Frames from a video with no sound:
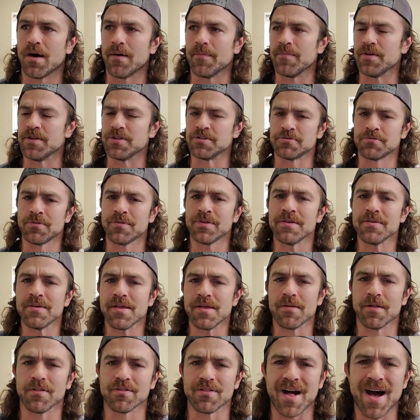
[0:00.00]
It's really
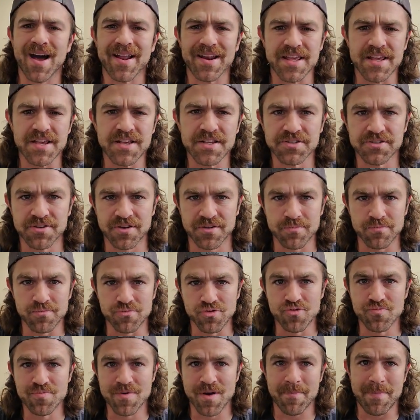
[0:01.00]
a lot easier
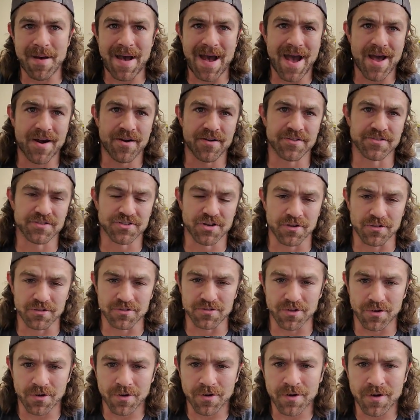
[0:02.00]
movement pattern to
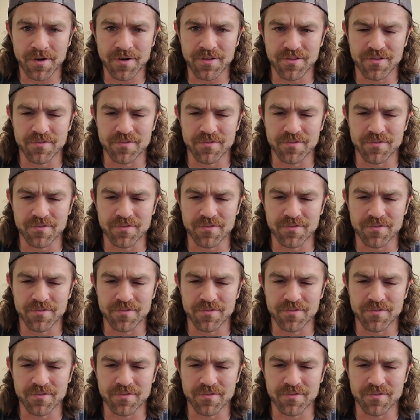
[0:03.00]
learn.